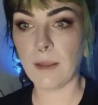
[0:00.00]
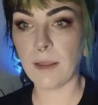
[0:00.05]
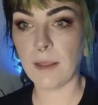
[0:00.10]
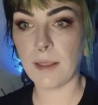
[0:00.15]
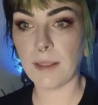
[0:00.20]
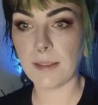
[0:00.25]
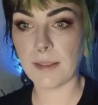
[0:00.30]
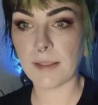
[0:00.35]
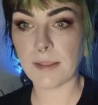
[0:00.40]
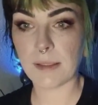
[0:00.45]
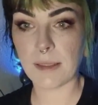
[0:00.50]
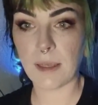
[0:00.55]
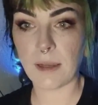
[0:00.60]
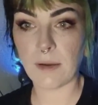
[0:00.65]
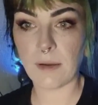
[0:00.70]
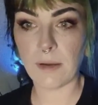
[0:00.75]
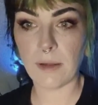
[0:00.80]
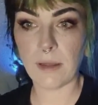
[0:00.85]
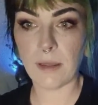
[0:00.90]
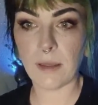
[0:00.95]
It's
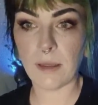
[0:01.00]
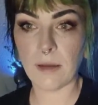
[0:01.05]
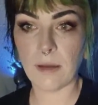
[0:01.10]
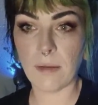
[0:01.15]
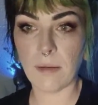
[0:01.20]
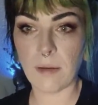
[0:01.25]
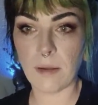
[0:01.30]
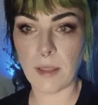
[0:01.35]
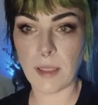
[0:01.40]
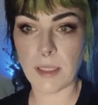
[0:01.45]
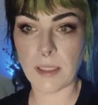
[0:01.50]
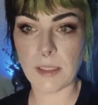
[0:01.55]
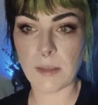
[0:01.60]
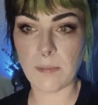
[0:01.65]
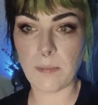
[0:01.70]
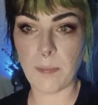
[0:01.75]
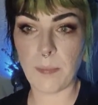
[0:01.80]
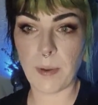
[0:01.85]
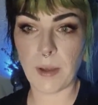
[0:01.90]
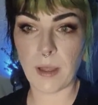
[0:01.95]
scary. It's
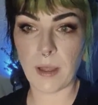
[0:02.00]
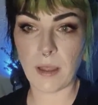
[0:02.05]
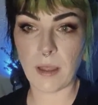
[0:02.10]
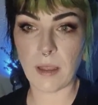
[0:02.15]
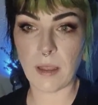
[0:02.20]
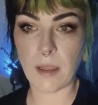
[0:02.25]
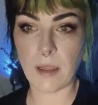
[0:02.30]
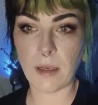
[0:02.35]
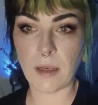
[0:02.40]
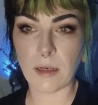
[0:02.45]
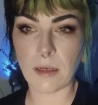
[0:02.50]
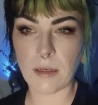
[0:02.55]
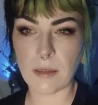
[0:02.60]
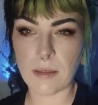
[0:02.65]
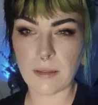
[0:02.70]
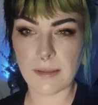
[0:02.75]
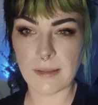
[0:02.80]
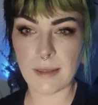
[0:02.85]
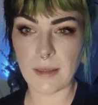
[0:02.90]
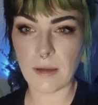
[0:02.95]
but
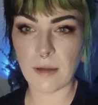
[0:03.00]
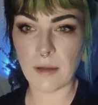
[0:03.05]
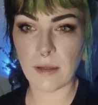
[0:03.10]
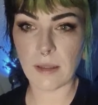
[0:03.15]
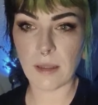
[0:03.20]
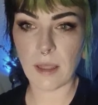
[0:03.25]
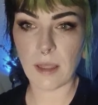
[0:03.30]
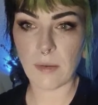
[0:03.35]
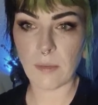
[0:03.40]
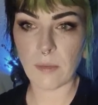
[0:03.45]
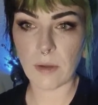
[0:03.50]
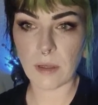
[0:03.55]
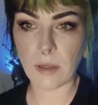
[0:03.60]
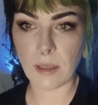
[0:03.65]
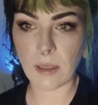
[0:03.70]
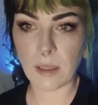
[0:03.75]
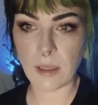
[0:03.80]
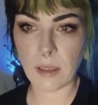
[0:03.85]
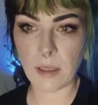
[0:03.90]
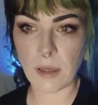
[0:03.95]
scary light
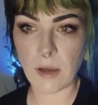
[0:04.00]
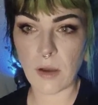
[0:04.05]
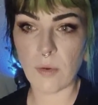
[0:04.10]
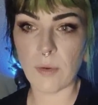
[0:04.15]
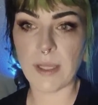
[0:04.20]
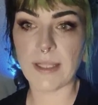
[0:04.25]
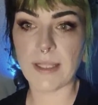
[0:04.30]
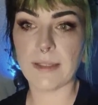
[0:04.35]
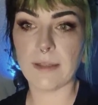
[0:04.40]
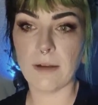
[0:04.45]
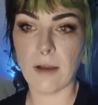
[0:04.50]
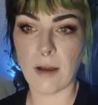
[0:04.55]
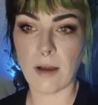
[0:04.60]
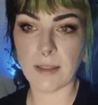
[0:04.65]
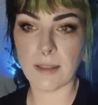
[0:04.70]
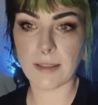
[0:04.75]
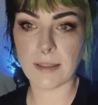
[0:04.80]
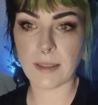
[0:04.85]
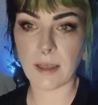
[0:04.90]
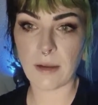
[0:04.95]
working. Oh, it's
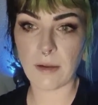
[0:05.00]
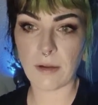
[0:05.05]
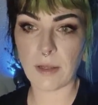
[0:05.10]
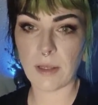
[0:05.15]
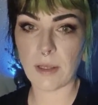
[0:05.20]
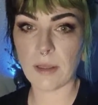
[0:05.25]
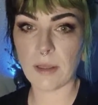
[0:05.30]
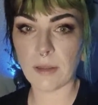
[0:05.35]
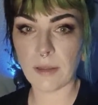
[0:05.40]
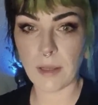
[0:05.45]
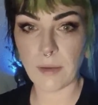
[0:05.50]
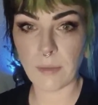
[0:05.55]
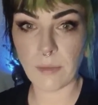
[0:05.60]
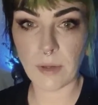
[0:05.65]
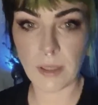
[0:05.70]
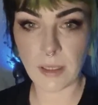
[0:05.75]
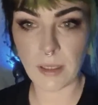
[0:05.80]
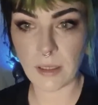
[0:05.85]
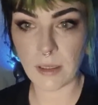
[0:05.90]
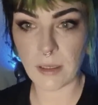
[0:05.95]
not scary light
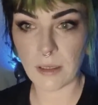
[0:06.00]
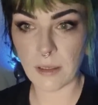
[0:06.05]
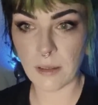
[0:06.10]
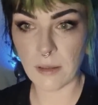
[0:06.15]
working.